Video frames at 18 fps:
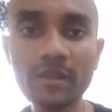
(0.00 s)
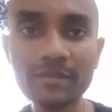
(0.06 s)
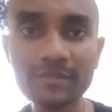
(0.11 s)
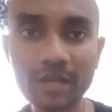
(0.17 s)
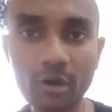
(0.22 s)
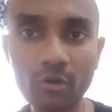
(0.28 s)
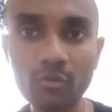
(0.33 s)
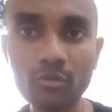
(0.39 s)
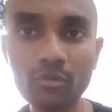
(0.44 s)

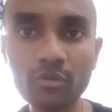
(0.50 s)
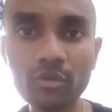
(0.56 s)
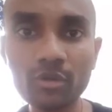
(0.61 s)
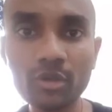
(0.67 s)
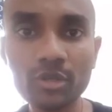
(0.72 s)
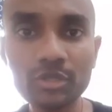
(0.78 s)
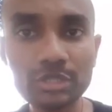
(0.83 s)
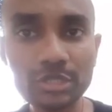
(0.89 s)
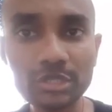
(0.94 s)
Now
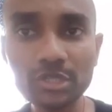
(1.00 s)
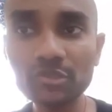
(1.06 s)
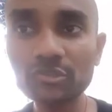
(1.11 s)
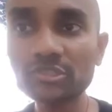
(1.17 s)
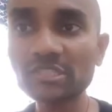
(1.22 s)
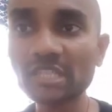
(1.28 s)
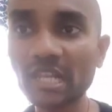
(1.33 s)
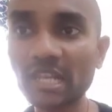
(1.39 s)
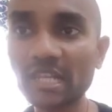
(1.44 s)
you need
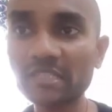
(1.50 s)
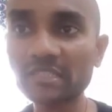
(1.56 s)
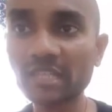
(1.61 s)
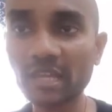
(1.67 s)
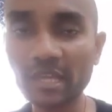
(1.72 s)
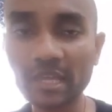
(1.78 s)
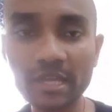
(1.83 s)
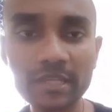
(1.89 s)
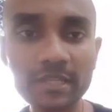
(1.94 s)
to select
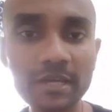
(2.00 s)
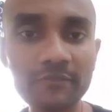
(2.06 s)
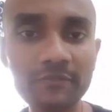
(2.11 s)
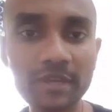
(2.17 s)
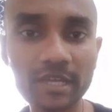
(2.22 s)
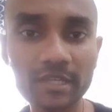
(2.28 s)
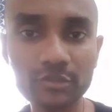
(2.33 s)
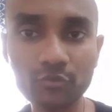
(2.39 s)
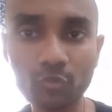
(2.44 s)
the area
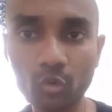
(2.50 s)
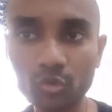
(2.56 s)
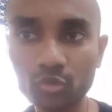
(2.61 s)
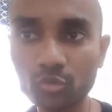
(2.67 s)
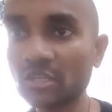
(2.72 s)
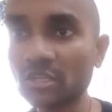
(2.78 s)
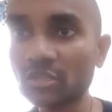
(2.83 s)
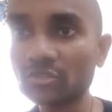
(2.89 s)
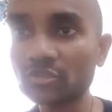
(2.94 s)
where you
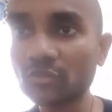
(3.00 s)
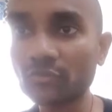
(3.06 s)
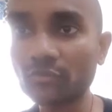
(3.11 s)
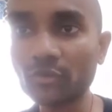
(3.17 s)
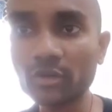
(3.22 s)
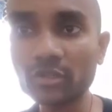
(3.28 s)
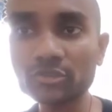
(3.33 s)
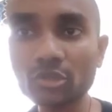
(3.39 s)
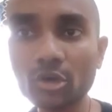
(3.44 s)
want. So
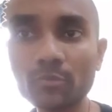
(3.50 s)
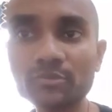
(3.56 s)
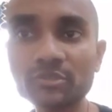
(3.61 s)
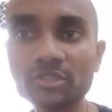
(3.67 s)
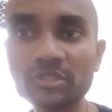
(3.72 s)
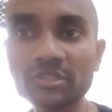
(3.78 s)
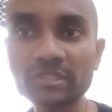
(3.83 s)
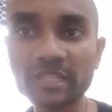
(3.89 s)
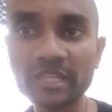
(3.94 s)
first
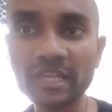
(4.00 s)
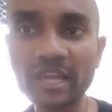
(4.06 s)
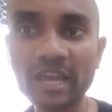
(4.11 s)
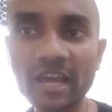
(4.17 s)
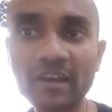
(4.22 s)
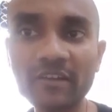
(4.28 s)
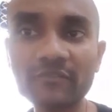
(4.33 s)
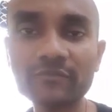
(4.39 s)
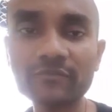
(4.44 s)
option, they
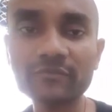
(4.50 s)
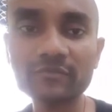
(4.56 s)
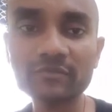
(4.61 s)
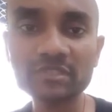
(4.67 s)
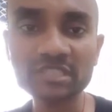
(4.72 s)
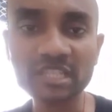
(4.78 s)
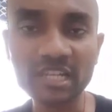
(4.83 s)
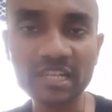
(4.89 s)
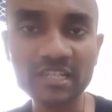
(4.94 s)
have
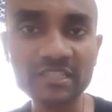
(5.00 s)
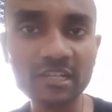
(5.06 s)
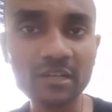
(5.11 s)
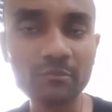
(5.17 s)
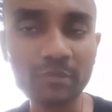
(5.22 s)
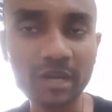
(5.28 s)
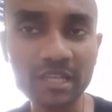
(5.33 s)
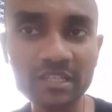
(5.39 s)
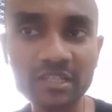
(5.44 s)

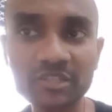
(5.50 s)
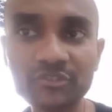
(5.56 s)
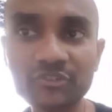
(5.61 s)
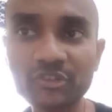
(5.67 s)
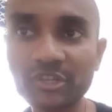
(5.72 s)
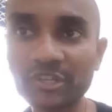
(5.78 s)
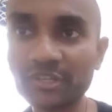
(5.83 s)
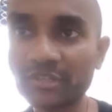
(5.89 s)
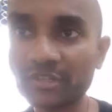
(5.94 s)
selected my
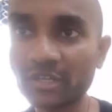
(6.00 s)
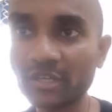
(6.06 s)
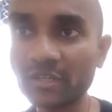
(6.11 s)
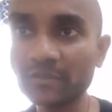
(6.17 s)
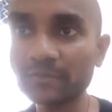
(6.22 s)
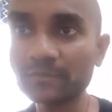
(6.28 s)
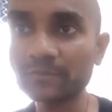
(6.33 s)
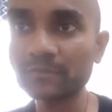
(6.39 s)
country India.